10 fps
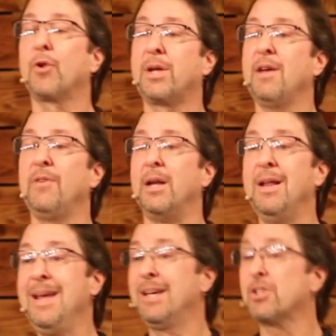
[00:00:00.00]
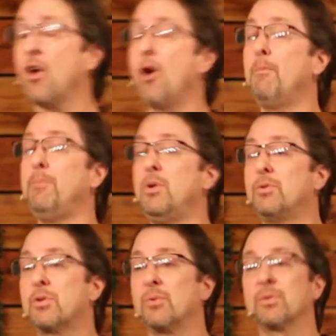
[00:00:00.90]
are giving. It's called
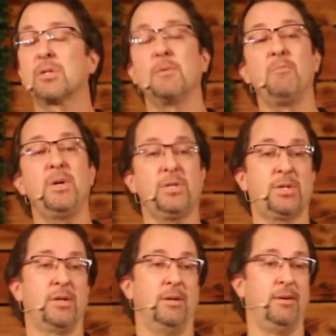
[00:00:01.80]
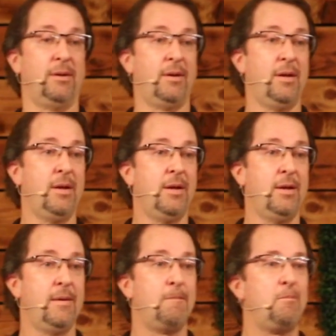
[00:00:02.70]
mutual submission.
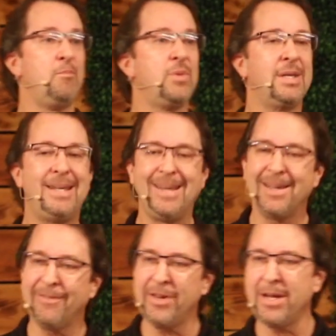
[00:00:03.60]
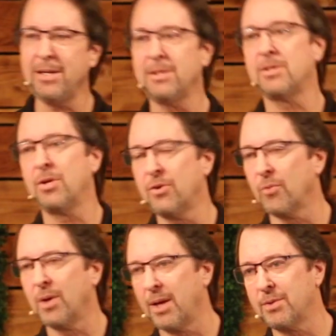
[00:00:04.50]
Giving to the
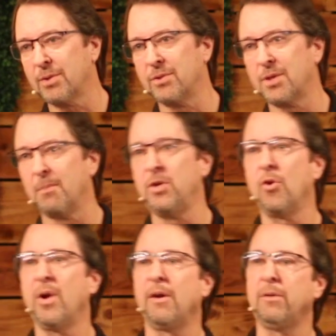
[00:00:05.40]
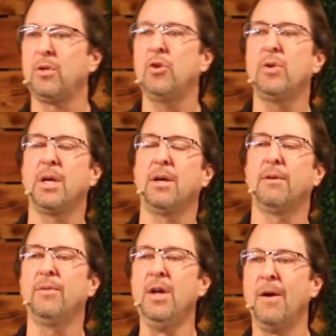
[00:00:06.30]
relationship. And you know what? If you
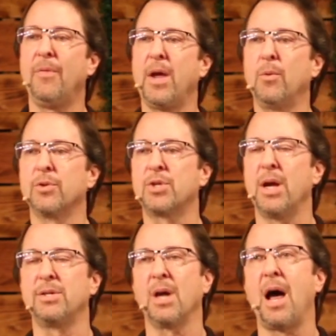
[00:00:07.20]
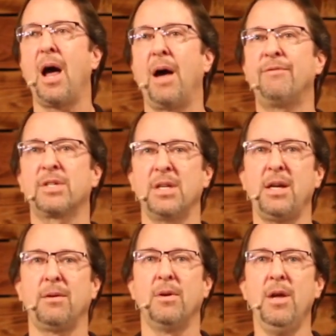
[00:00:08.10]
give, they will change. I, I've
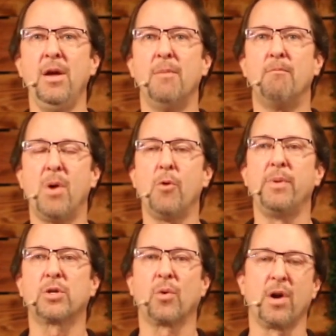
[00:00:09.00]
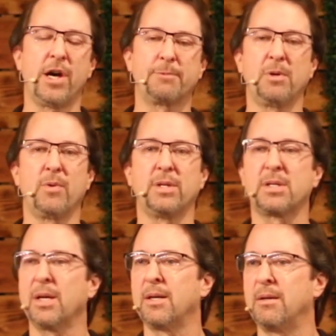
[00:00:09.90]
seen moments where a husband
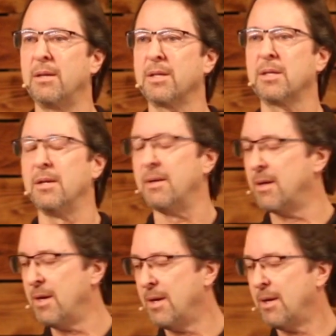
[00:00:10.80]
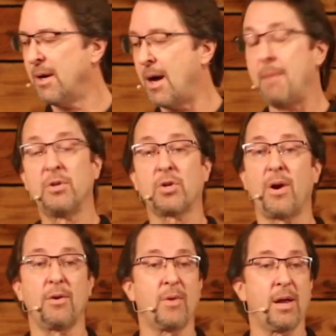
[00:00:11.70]
once said, Listen, I'm a
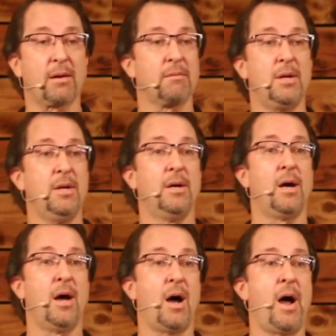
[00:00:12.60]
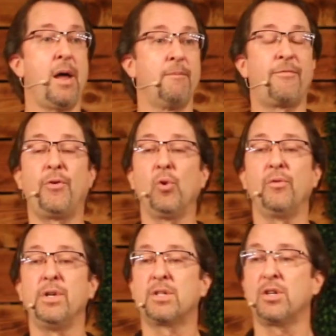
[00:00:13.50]
train wreck. Uh, I'm full
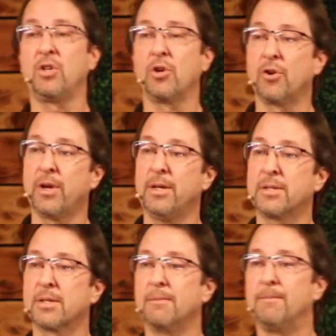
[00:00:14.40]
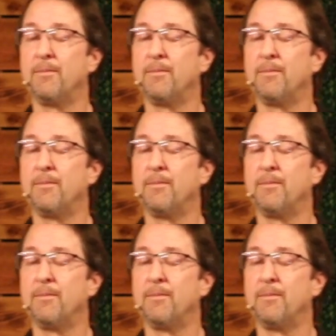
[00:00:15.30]
of insecurities.